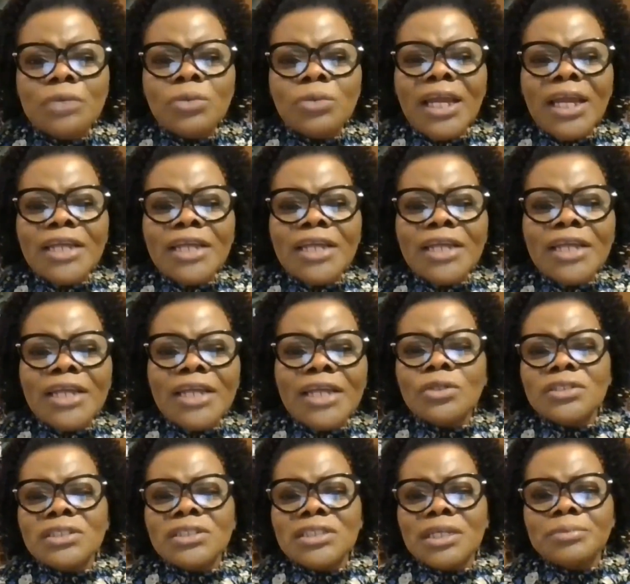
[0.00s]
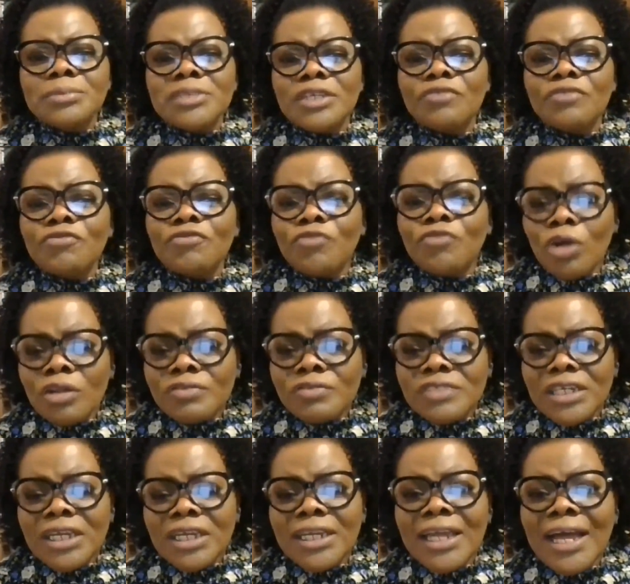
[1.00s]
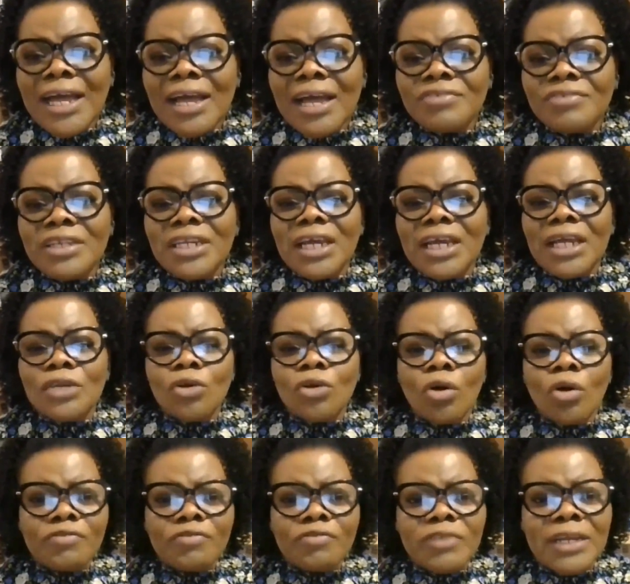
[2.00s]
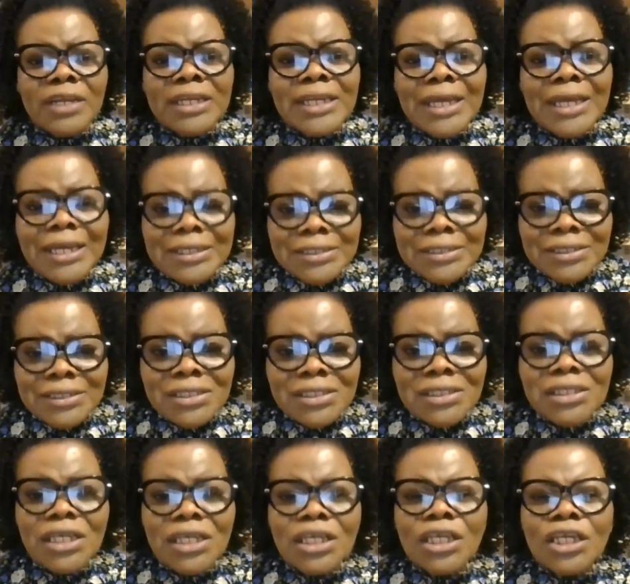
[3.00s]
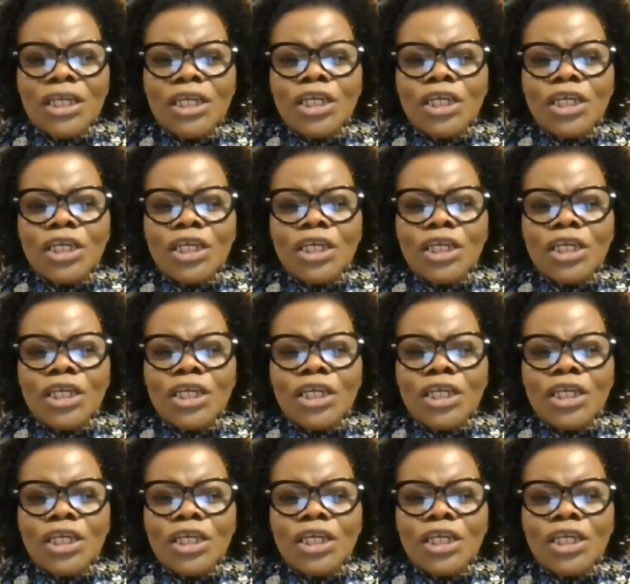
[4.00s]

like to know the steps involved in having an offline access